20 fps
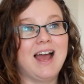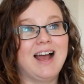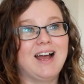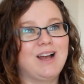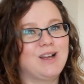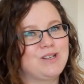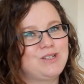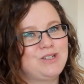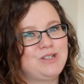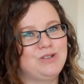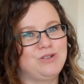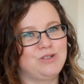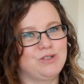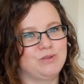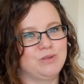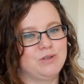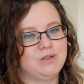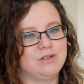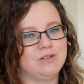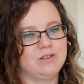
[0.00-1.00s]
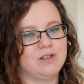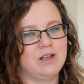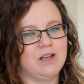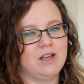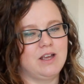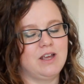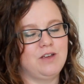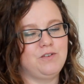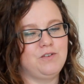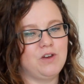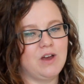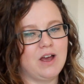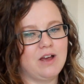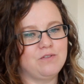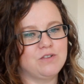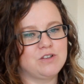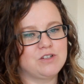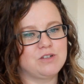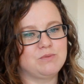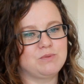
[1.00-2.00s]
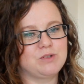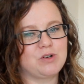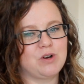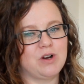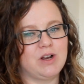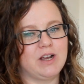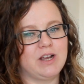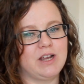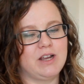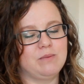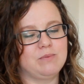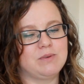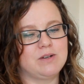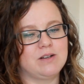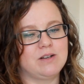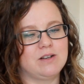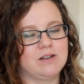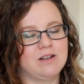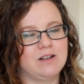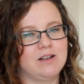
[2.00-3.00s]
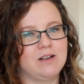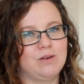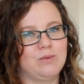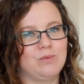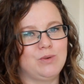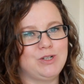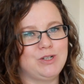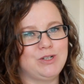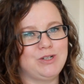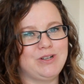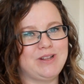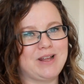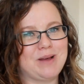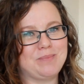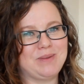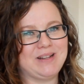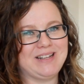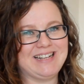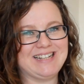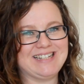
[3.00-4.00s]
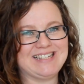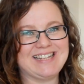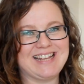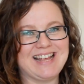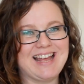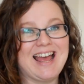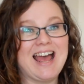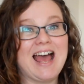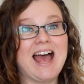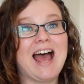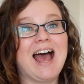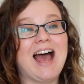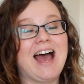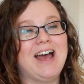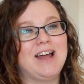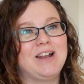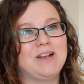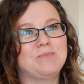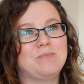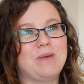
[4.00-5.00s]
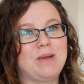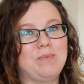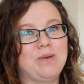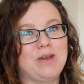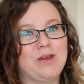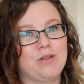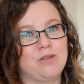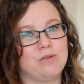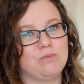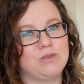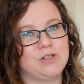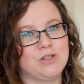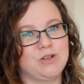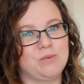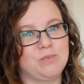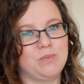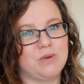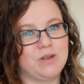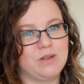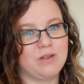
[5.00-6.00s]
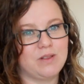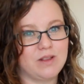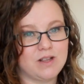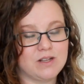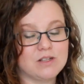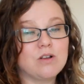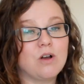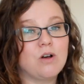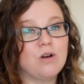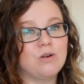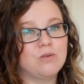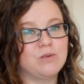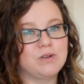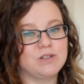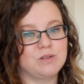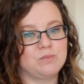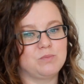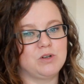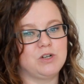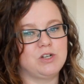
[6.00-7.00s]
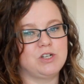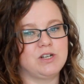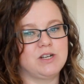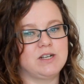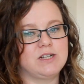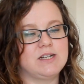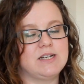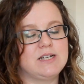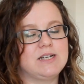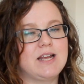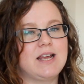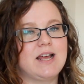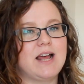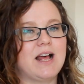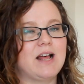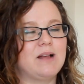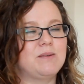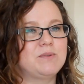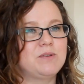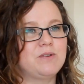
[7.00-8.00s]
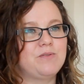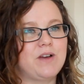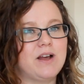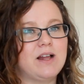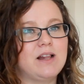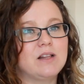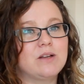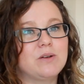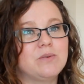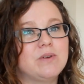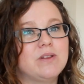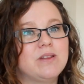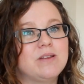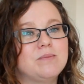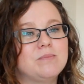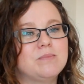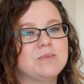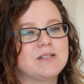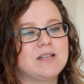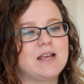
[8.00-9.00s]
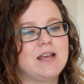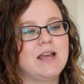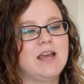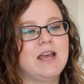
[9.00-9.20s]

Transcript: As usual, if you haven't subscribed, would you do that please? And maybe a thumbs up. It's always appreciated. It helps with algorithms.